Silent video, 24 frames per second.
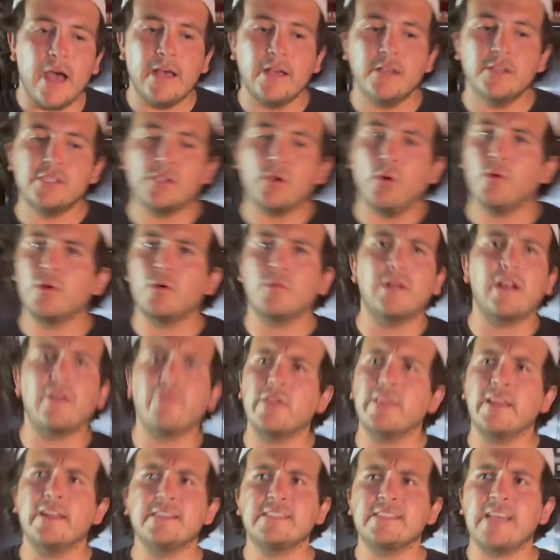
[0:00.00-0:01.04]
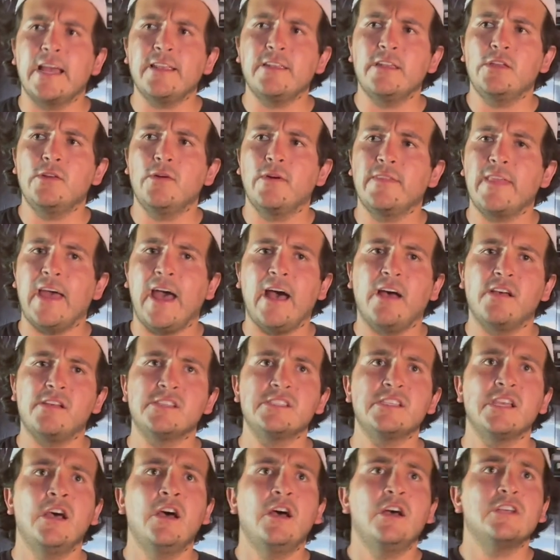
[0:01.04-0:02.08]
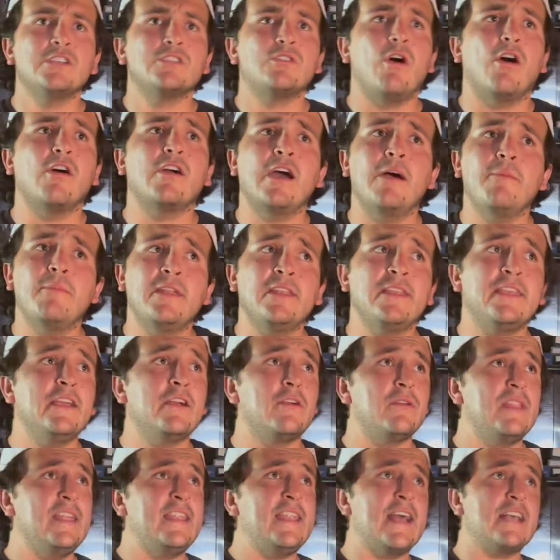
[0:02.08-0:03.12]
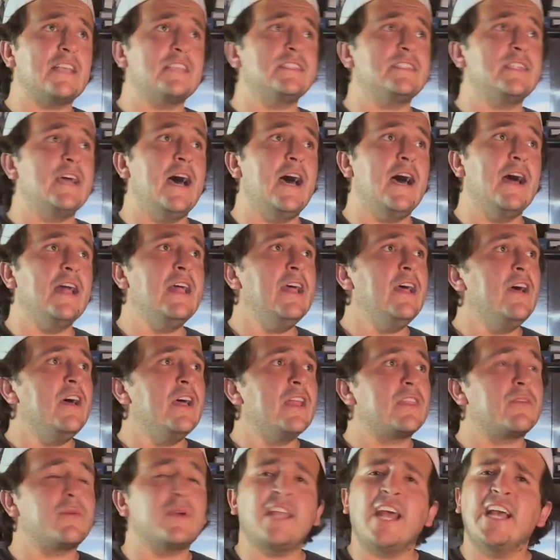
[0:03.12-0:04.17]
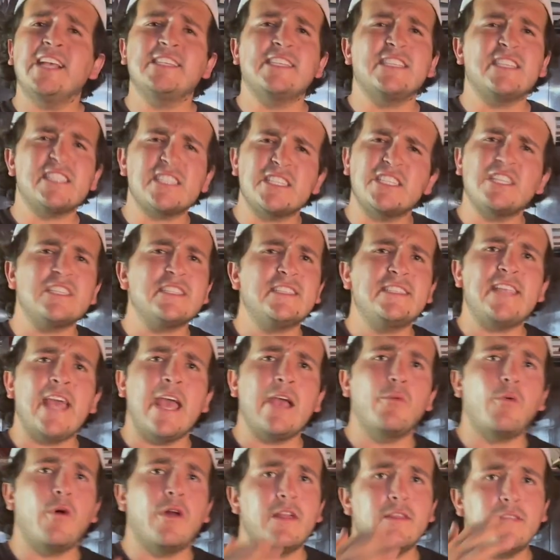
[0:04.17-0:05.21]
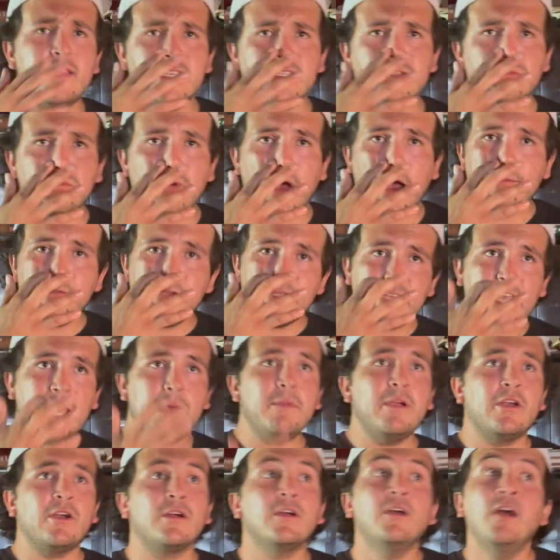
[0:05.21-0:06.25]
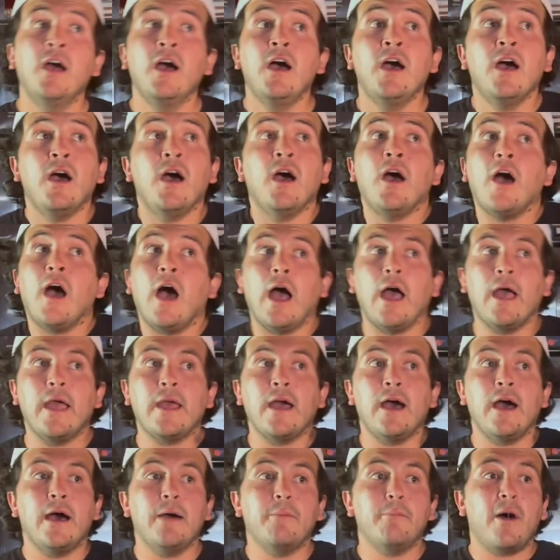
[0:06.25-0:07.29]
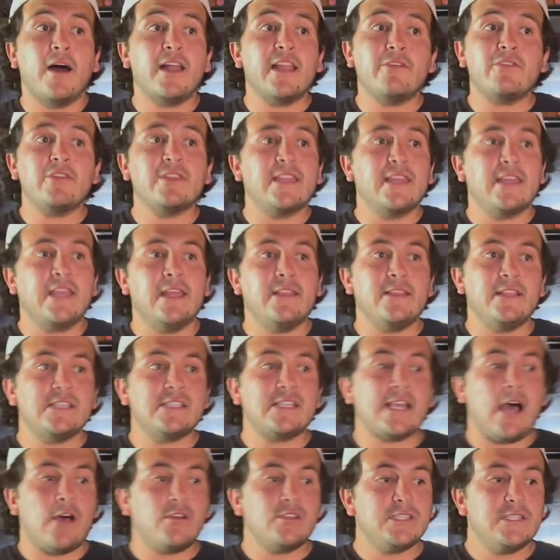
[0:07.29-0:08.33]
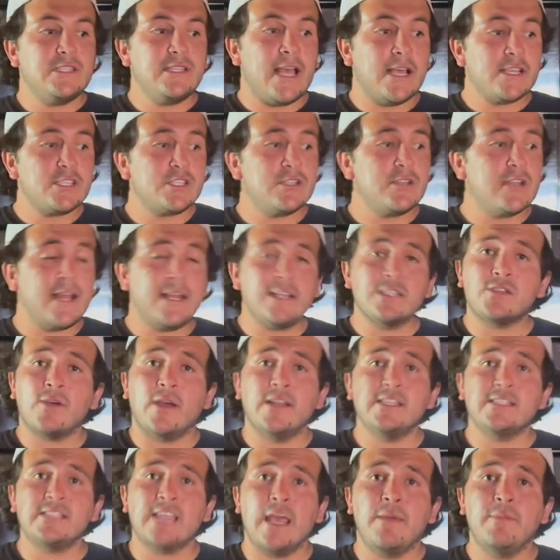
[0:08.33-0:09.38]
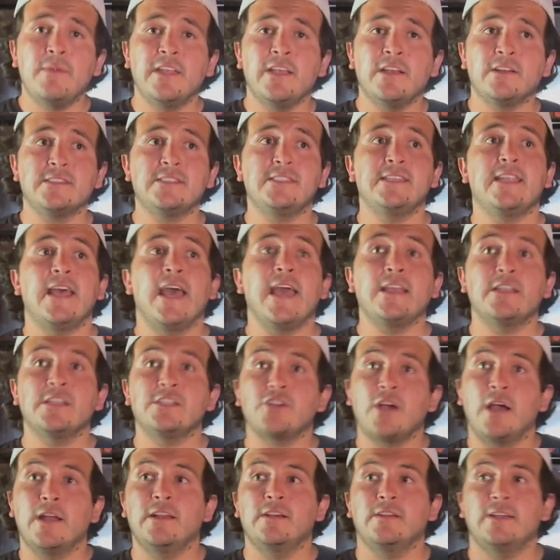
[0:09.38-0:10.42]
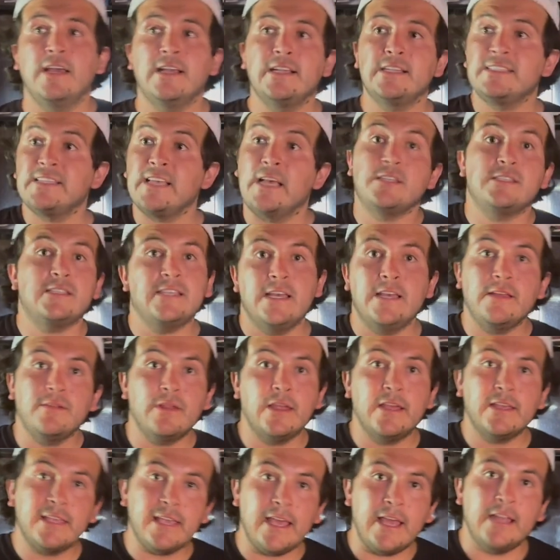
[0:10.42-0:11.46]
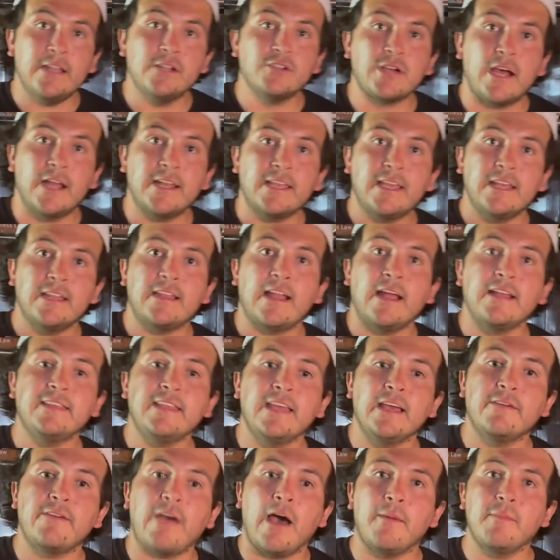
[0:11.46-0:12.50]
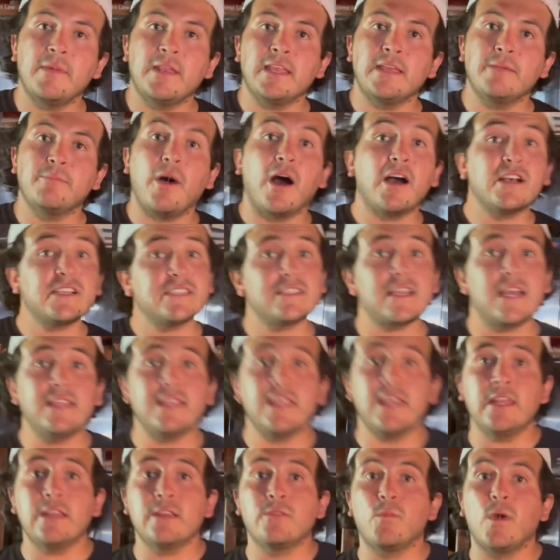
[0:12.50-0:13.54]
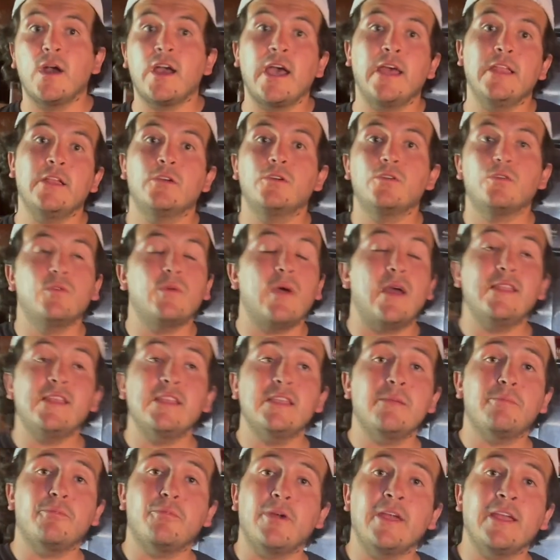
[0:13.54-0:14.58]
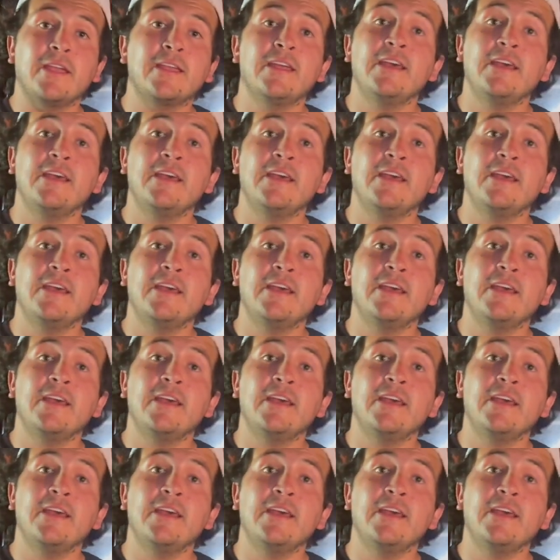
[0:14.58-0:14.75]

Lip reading: sold or whatever they decide to do in the house. So I'll come in here in the next 3 days. This is just day one of this. I just came here. I bought everything in this house yesterday, so I just came in here today to try to access it again and try to get an idea of how many boxes I need and what kind of crew I need to bring